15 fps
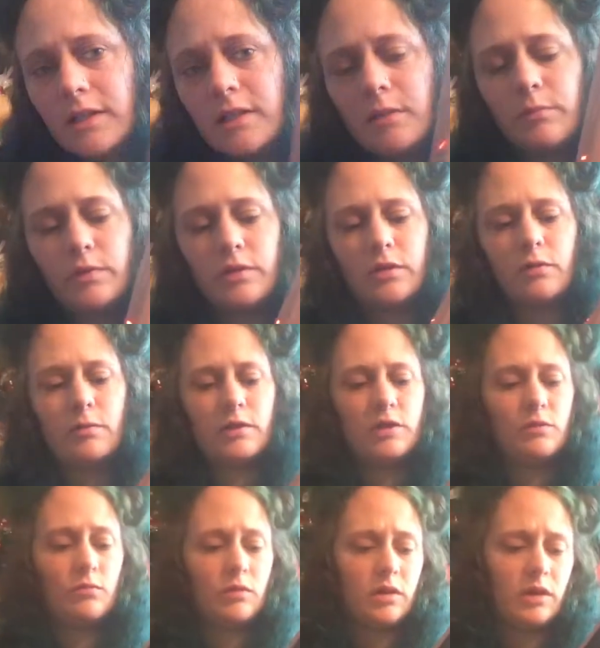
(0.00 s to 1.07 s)
the temperature to
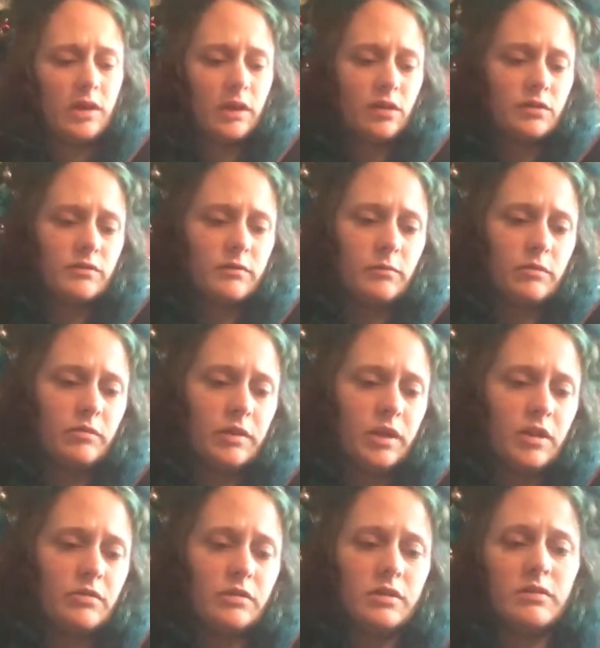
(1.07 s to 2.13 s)
what you want. It goes from three
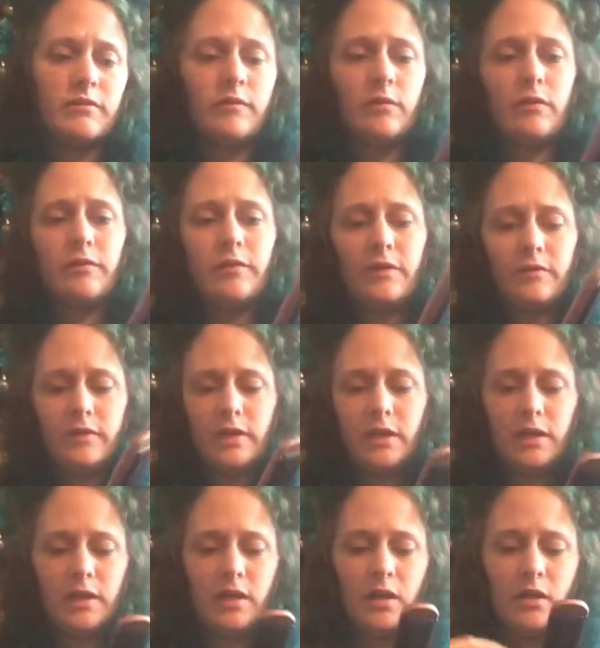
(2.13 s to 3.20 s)
hundred to four
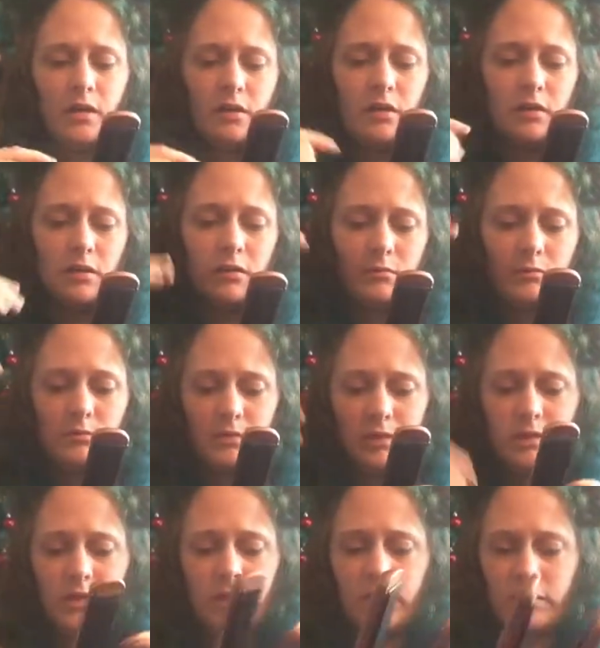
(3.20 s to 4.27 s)
fifty, um,
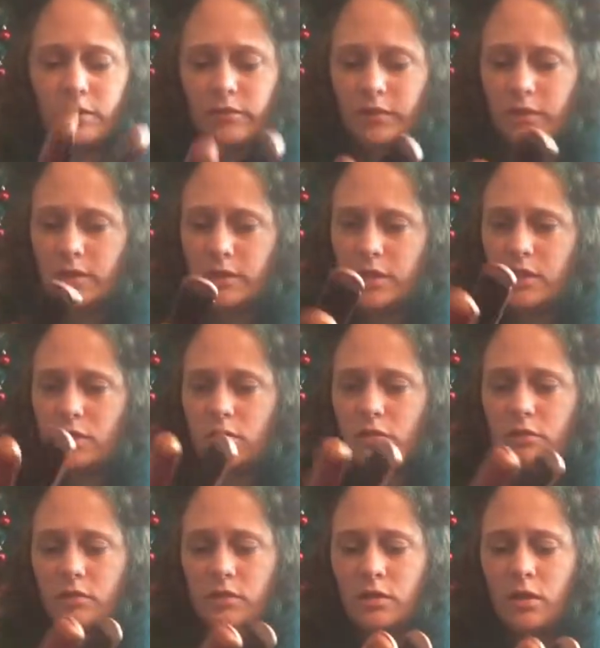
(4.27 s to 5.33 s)
several different
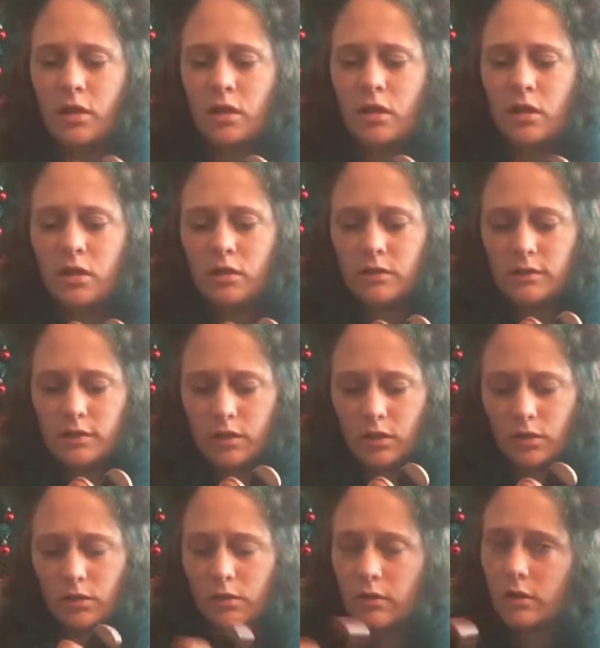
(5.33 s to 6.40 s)
tiers.
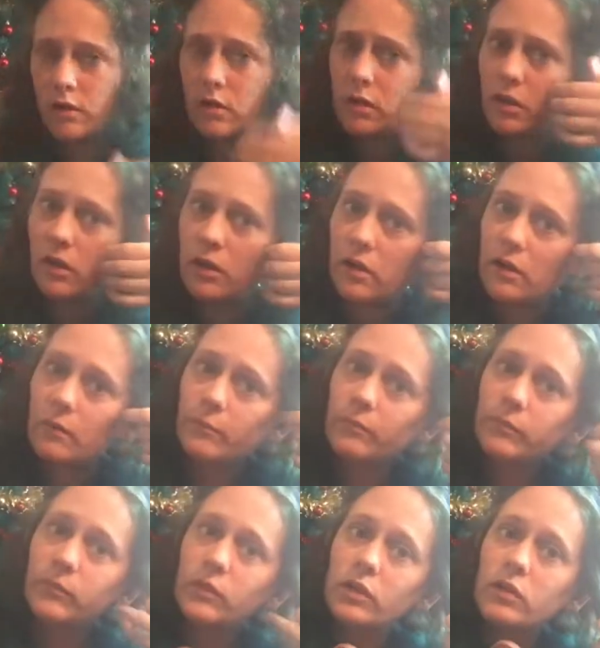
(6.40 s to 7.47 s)
So um,
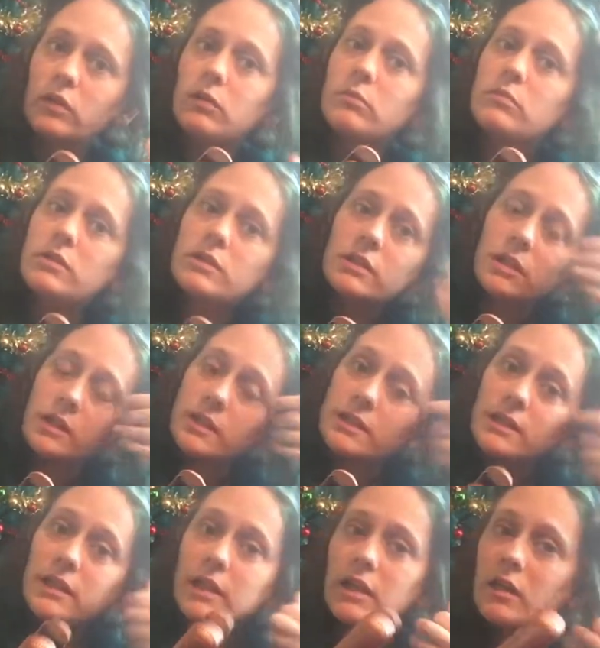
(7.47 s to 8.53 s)
I'm just gonna
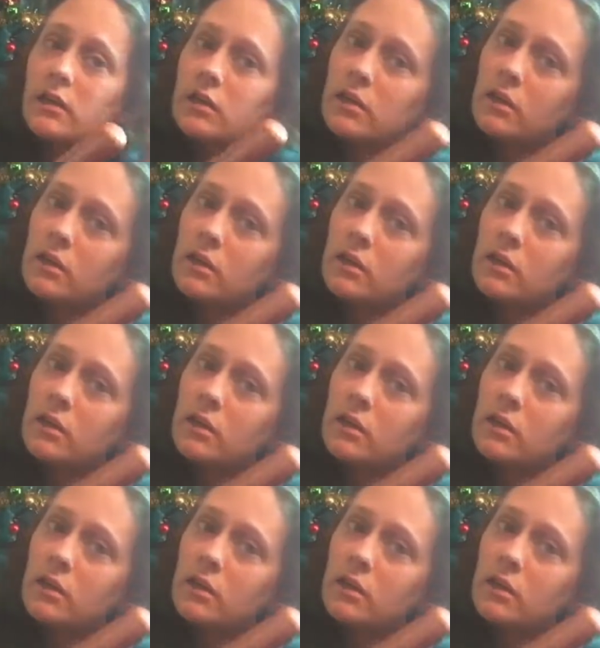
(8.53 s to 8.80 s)
see.